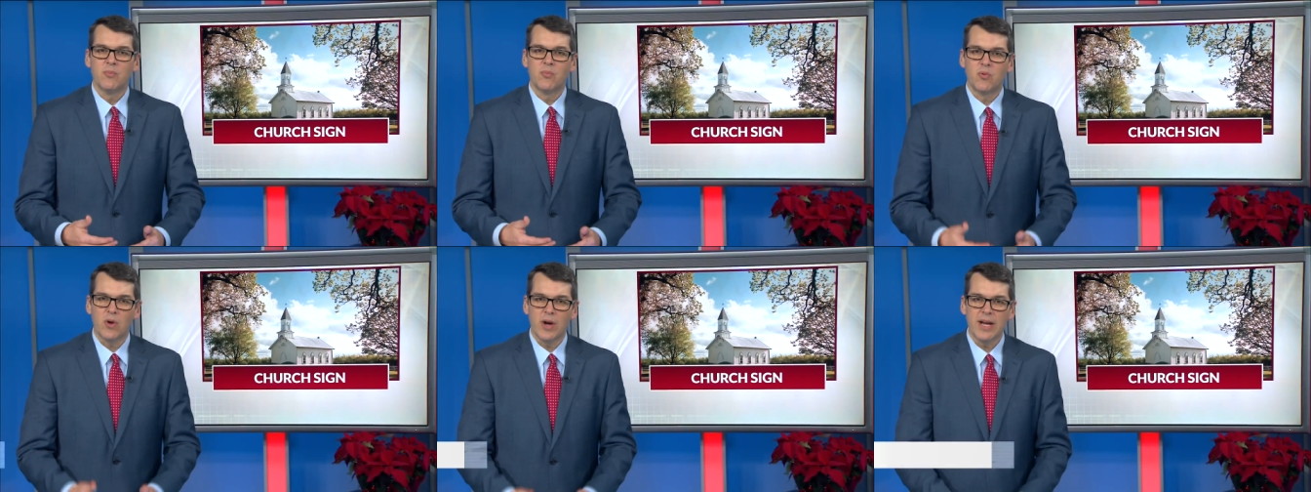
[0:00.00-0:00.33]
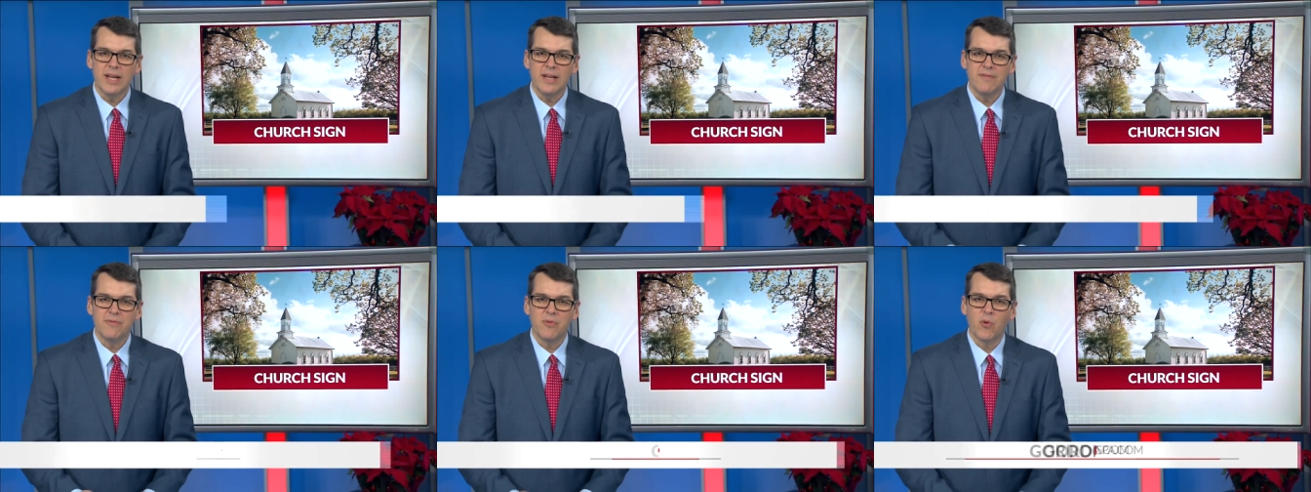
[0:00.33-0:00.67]

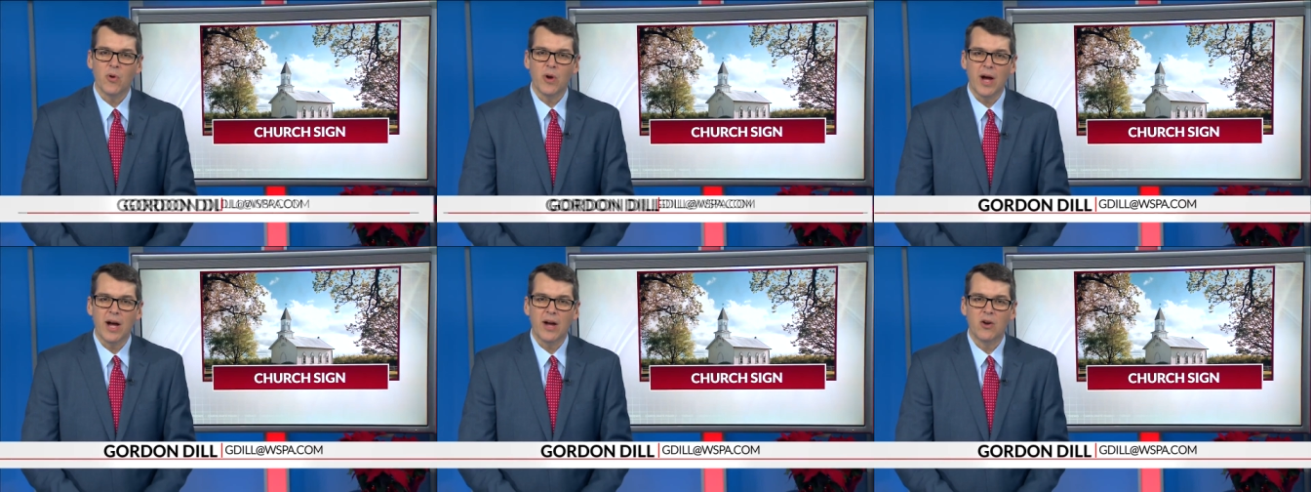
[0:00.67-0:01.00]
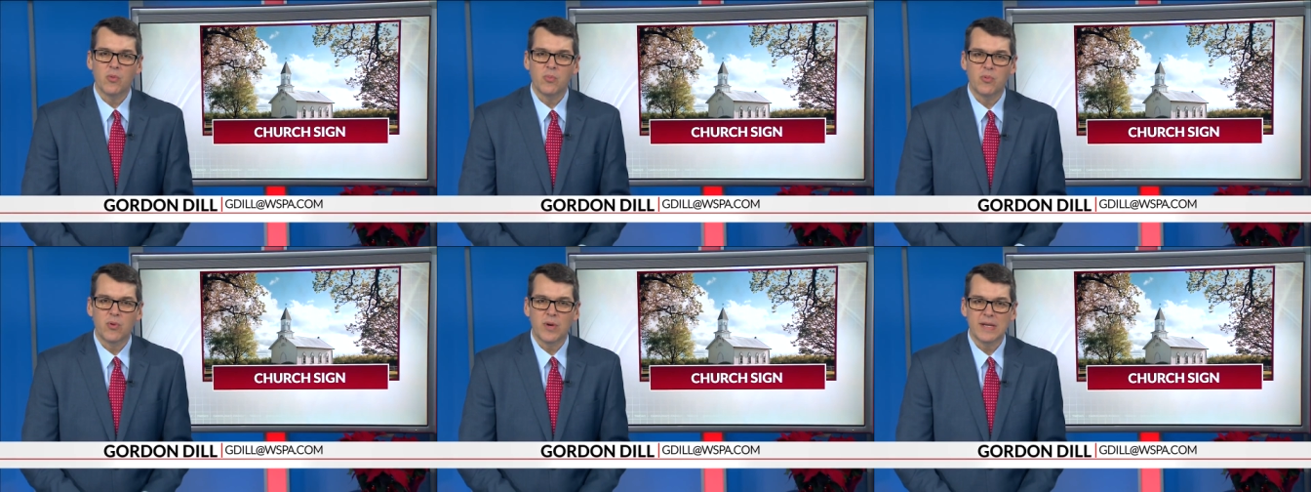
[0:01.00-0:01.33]
Pray for our
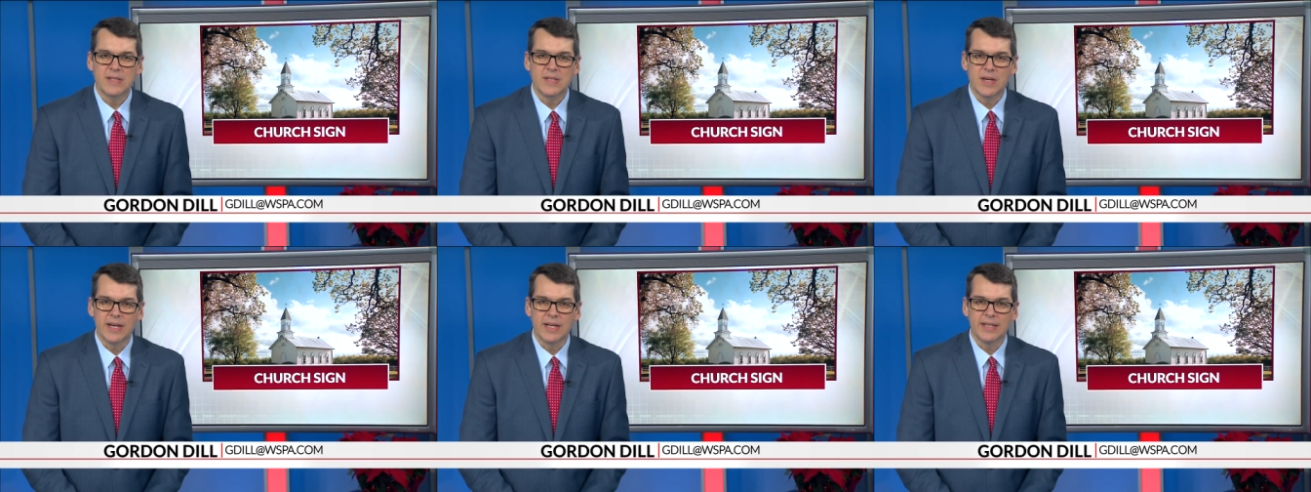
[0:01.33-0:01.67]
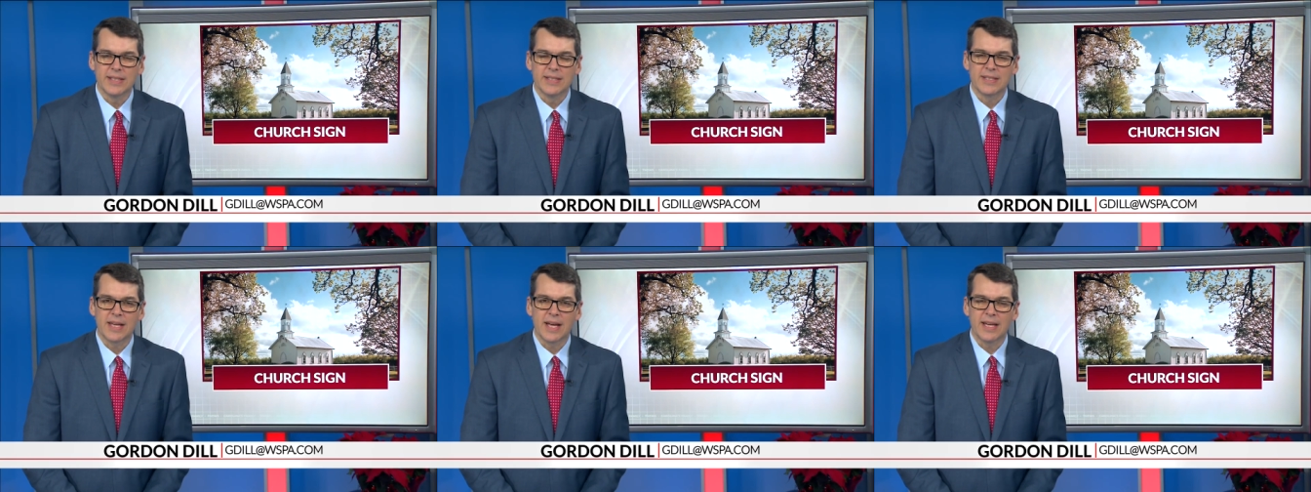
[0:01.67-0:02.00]
president.
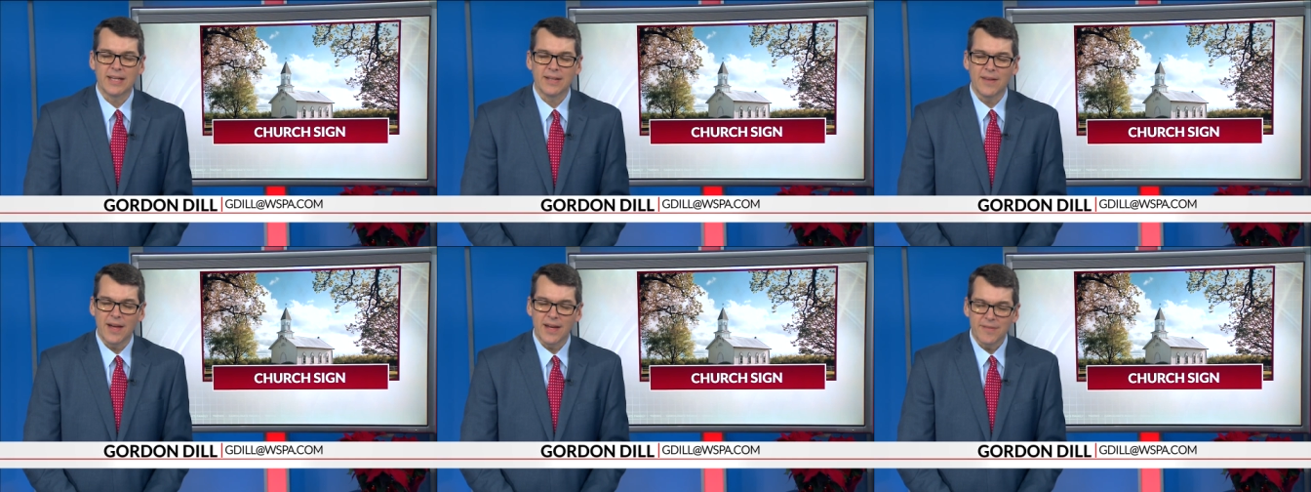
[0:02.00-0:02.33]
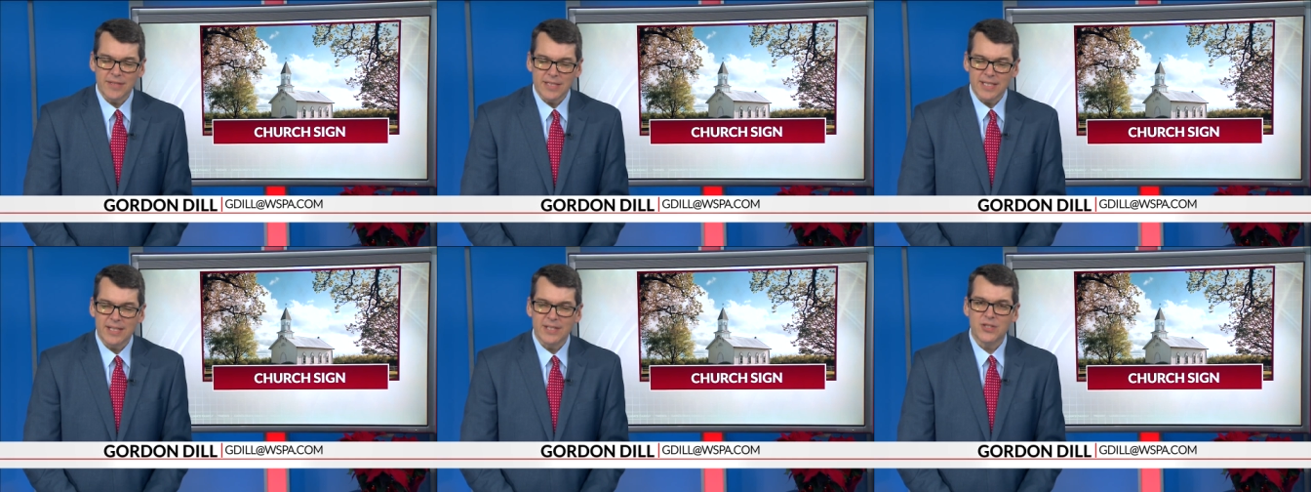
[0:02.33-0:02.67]
It's gotten a lot of
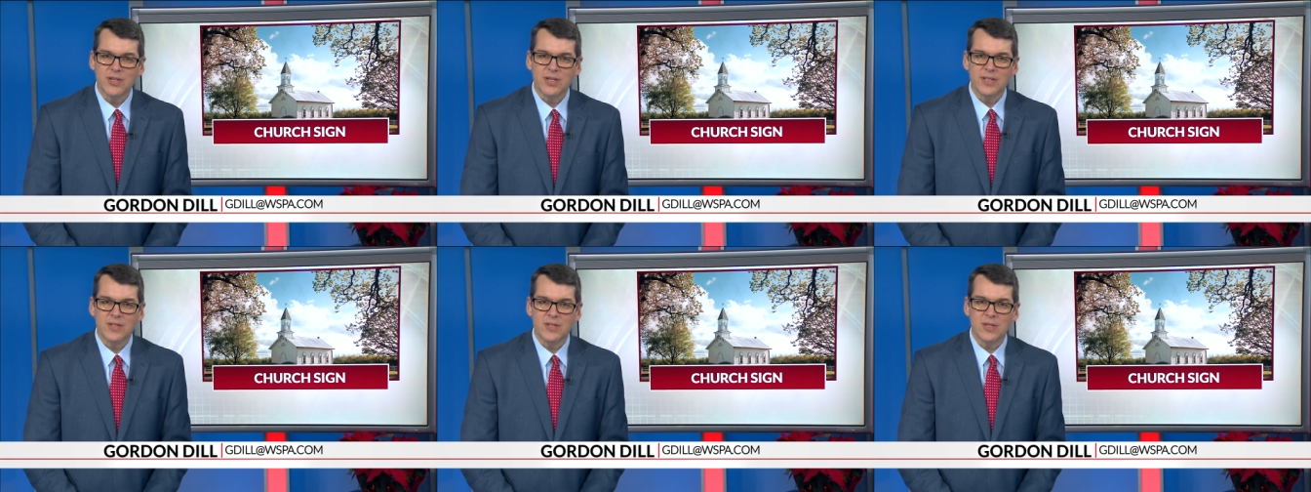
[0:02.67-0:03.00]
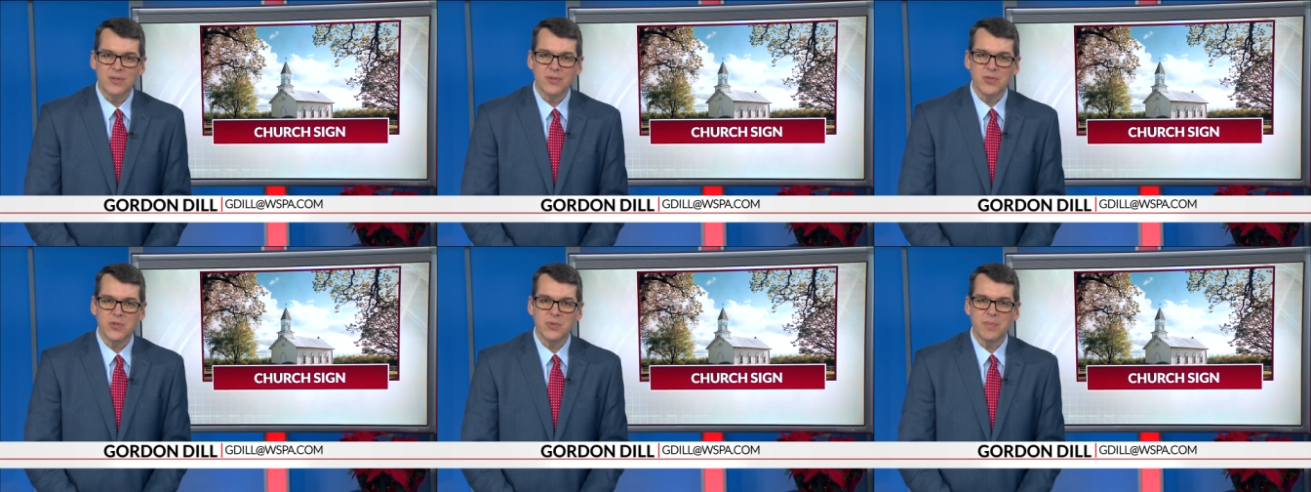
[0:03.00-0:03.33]
attention on
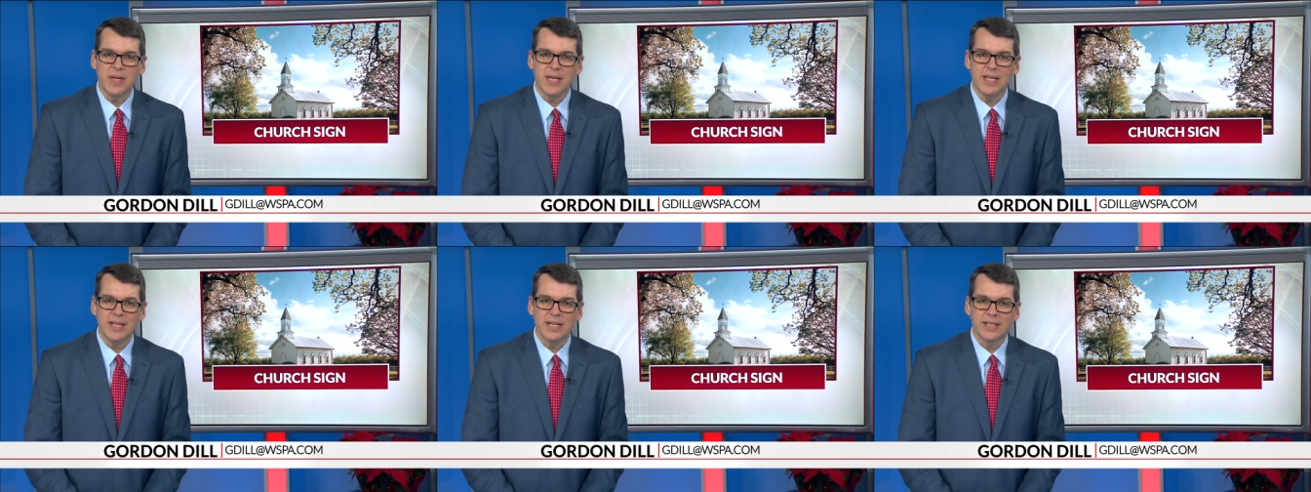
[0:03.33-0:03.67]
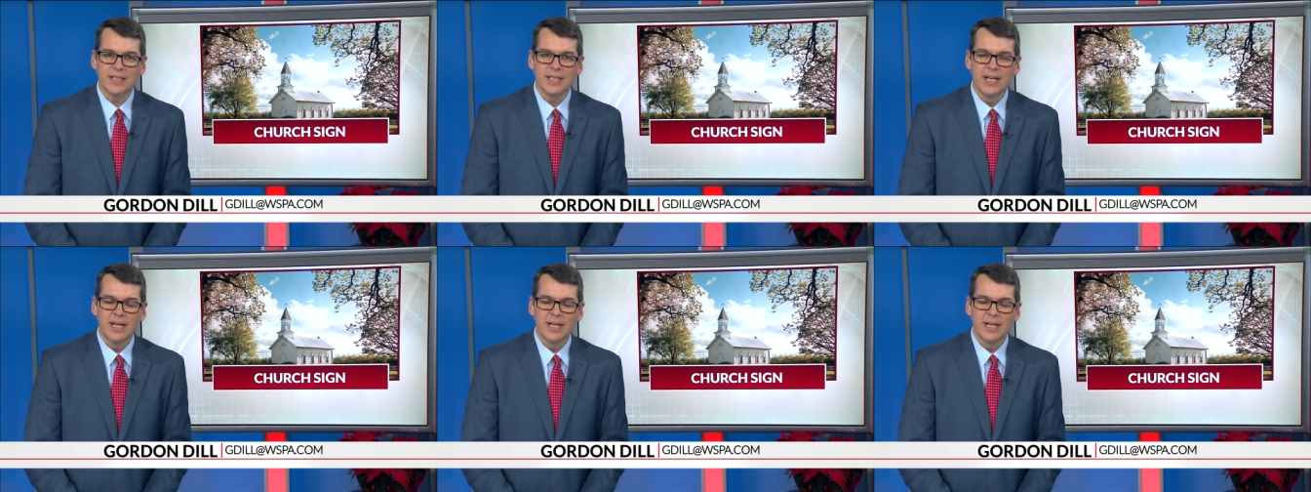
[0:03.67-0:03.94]
social media.